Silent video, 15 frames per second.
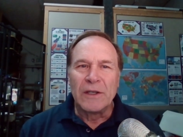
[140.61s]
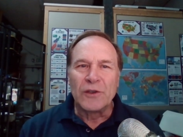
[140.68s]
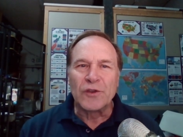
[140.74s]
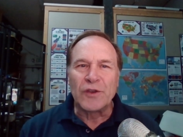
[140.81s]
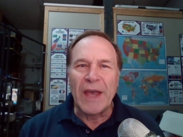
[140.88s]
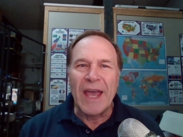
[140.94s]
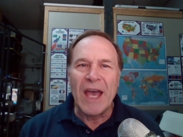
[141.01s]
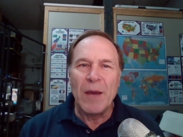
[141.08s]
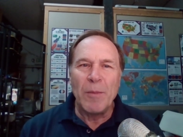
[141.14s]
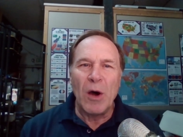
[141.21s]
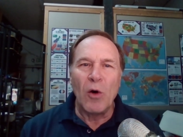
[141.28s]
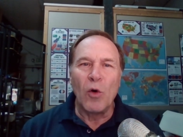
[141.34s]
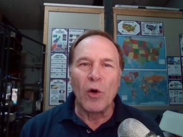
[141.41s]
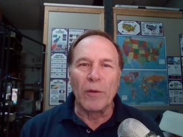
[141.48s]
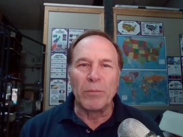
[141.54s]
Sam
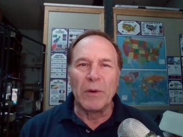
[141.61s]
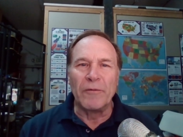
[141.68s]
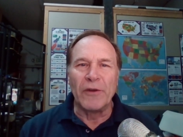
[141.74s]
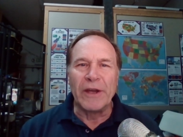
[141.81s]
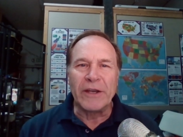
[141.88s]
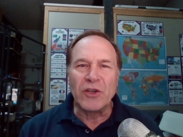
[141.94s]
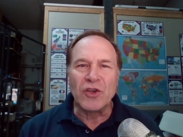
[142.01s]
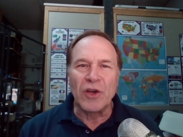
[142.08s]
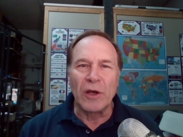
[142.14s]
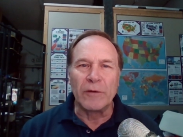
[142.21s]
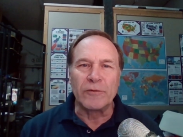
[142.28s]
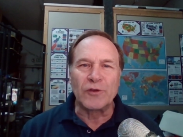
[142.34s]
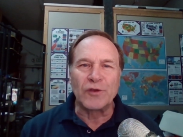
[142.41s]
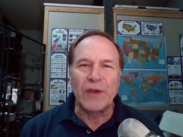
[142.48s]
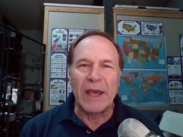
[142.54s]
Orbovich
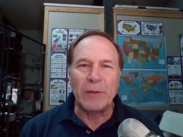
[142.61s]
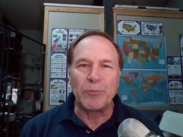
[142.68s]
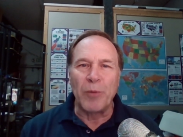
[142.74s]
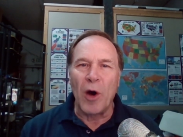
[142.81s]
of St.